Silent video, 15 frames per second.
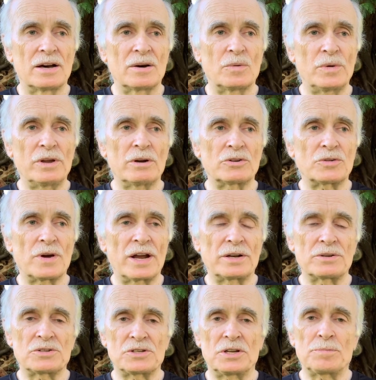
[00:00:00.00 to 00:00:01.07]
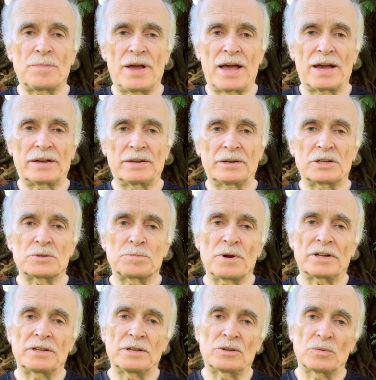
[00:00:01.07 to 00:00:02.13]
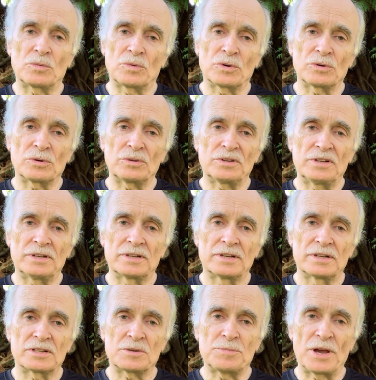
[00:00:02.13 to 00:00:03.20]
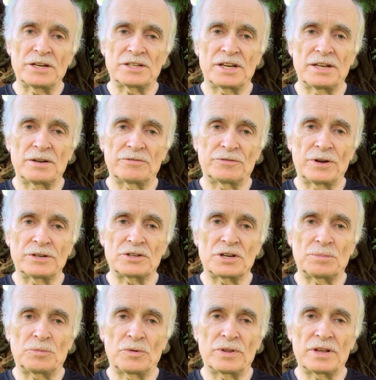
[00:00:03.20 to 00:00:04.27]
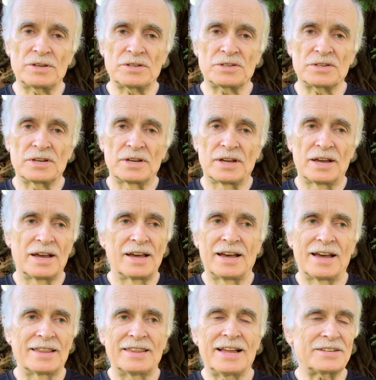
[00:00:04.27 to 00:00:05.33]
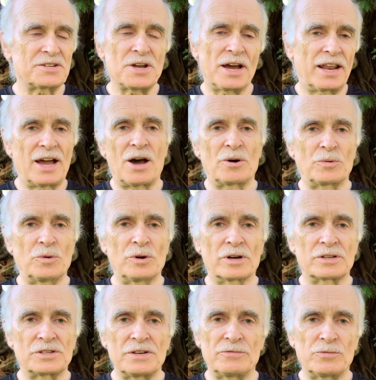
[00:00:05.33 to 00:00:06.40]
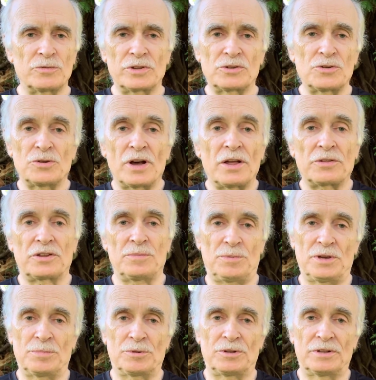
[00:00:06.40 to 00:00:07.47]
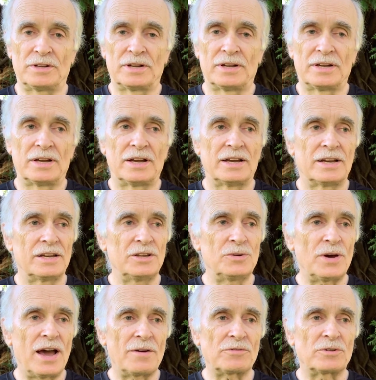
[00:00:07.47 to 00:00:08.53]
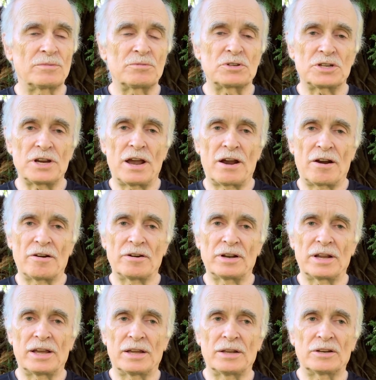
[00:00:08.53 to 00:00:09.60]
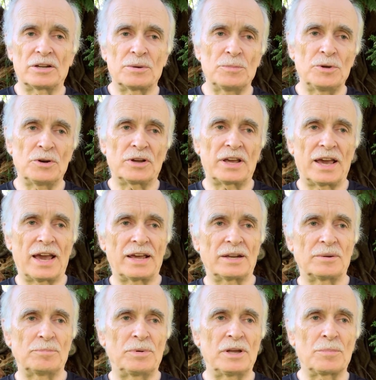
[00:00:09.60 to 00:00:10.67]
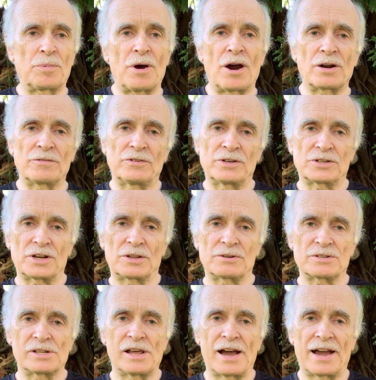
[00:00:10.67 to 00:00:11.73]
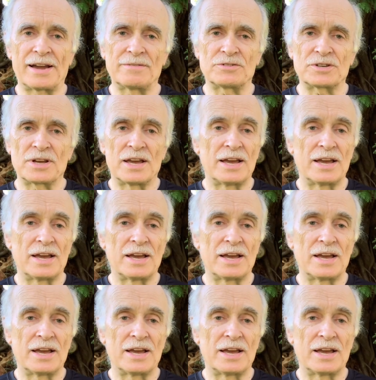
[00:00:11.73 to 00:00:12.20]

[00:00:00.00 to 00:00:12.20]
We are trying to sit back and expecting the world to maintain a friendship with us. That's not how it works, even with two healthy people. You have to share and, and communicate and be a part of each other's lives.